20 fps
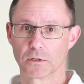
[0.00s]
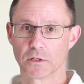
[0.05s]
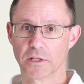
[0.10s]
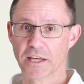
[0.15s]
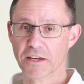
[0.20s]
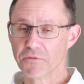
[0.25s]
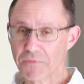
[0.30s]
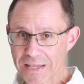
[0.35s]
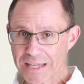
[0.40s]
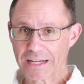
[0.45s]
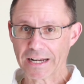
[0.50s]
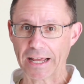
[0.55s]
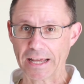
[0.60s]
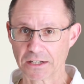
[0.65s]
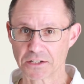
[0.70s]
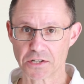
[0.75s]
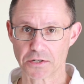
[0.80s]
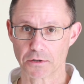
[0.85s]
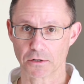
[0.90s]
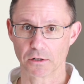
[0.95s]
Give me an
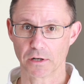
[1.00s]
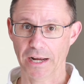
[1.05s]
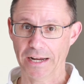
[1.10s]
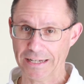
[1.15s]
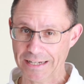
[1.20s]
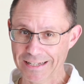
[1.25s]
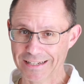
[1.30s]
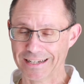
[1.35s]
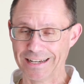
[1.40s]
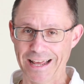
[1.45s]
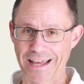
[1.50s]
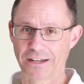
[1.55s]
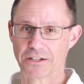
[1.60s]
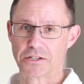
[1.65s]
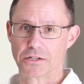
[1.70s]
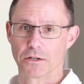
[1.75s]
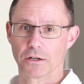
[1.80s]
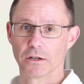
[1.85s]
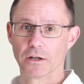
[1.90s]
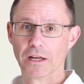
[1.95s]
answer. I need an
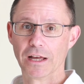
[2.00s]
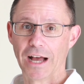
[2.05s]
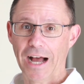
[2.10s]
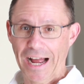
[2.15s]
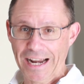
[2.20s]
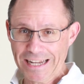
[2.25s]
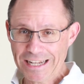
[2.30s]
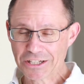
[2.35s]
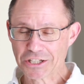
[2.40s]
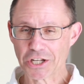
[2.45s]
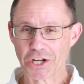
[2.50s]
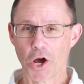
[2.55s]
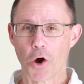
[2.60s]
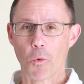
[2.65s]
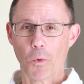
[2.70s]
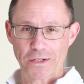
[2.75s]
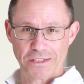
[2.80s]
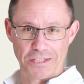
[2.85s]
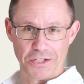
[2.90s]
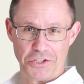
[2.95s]
answer. I need to know
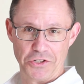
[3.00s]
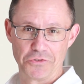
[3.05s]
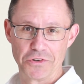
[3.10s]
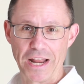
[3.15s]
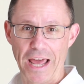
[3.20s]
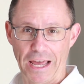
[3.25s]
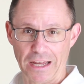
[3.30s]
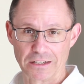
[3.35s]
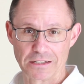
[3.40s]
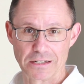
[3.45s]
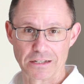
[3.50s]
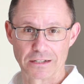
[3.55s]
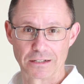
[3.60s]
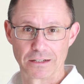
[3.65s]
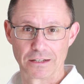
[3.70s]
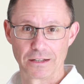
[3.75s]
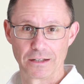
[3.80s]
what to do next.